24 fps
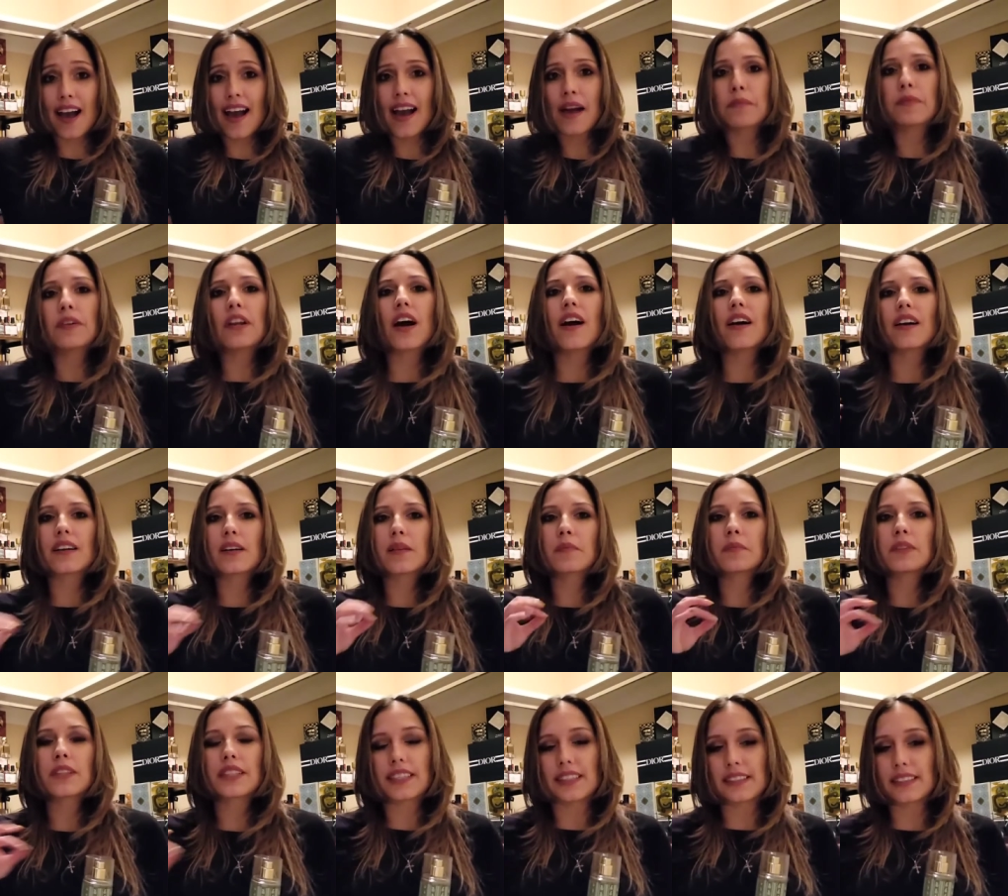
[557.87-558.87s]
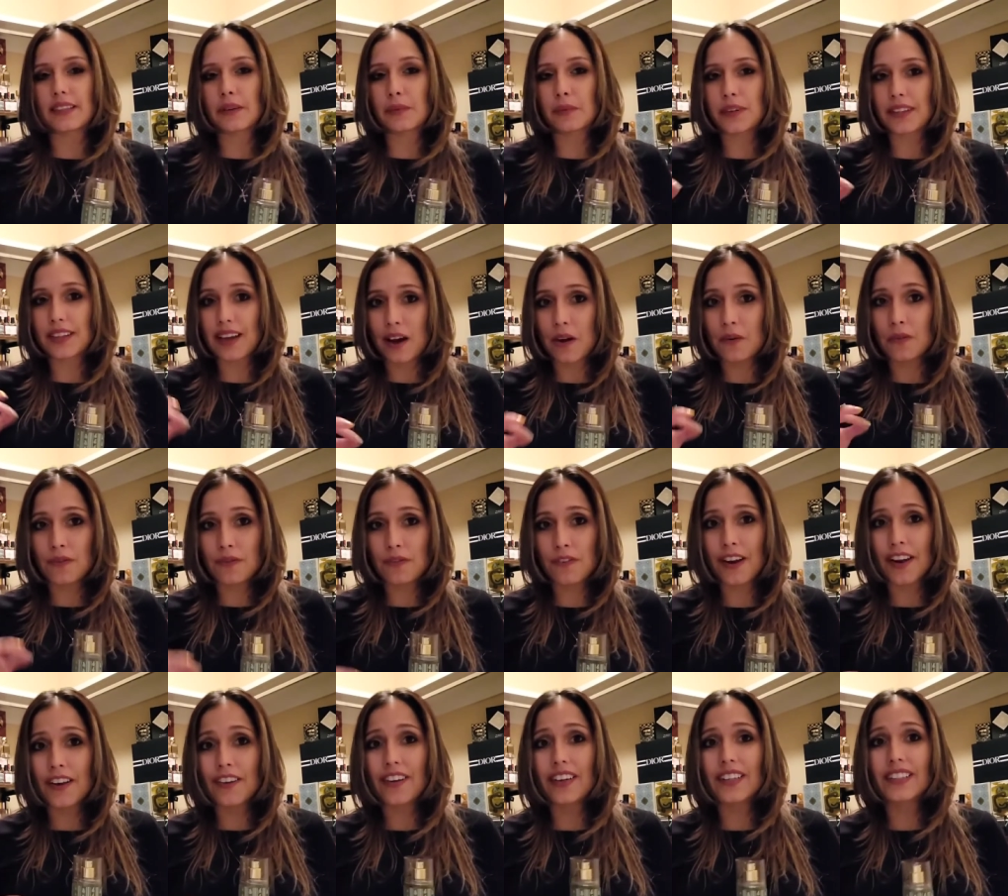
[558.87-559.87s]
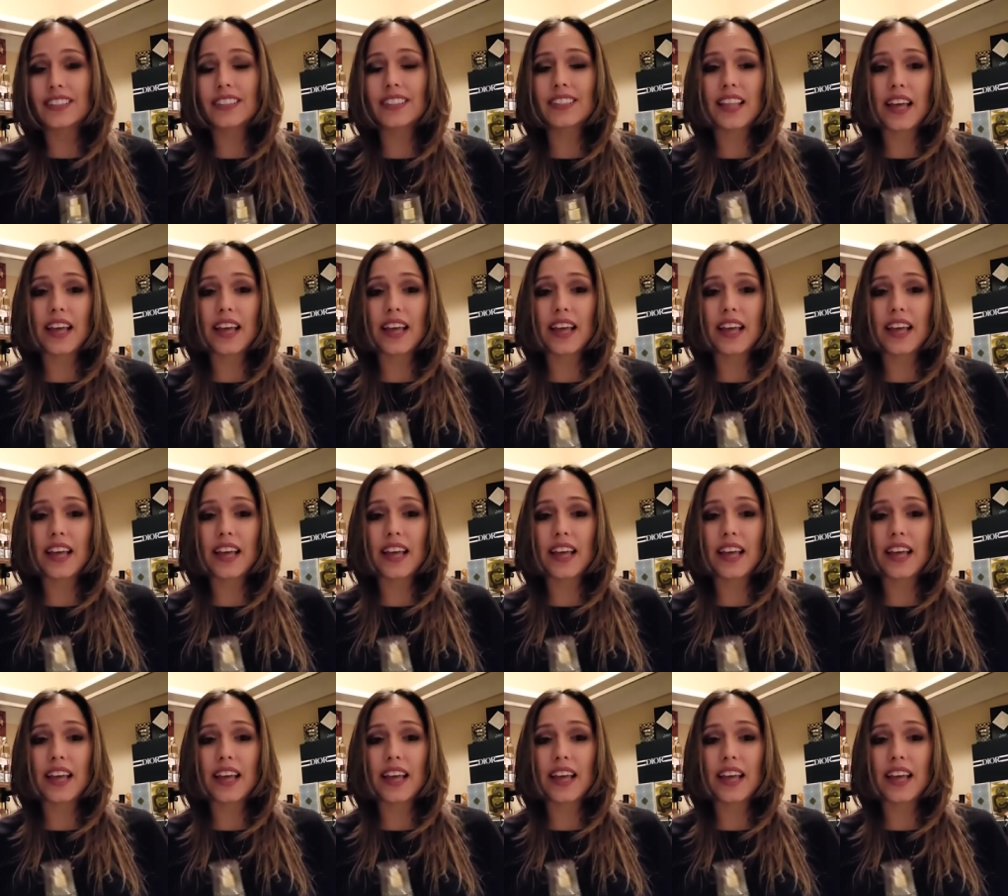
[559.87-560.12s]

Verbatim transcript: i'm not completely without fragrance